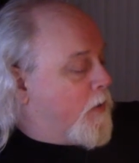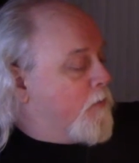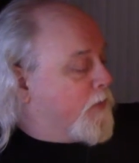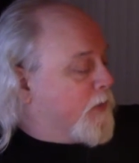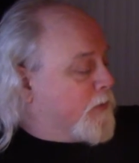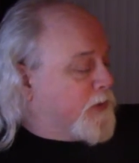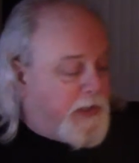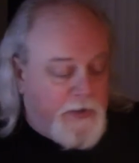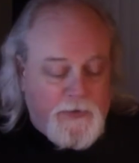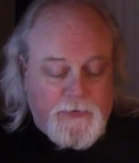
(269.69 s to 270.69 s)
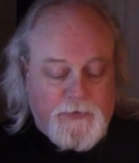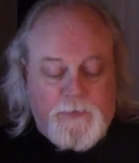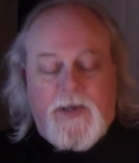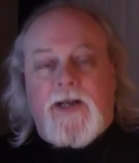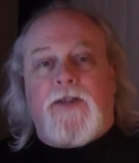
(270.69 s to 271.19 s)
over those years,
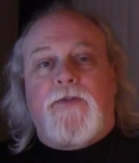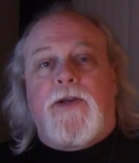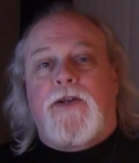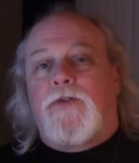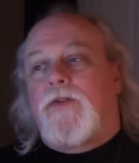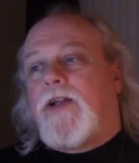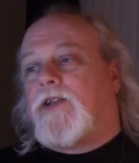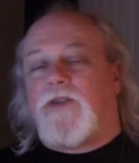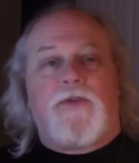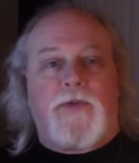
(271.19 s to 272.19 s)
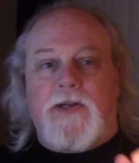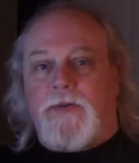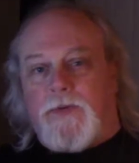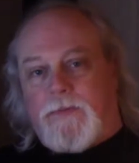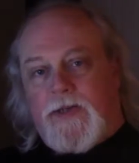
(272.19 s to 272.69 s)
from 83 to 2003,
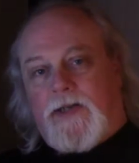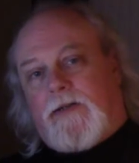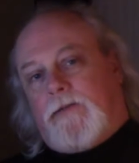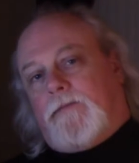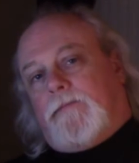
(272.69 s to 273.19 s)
it would be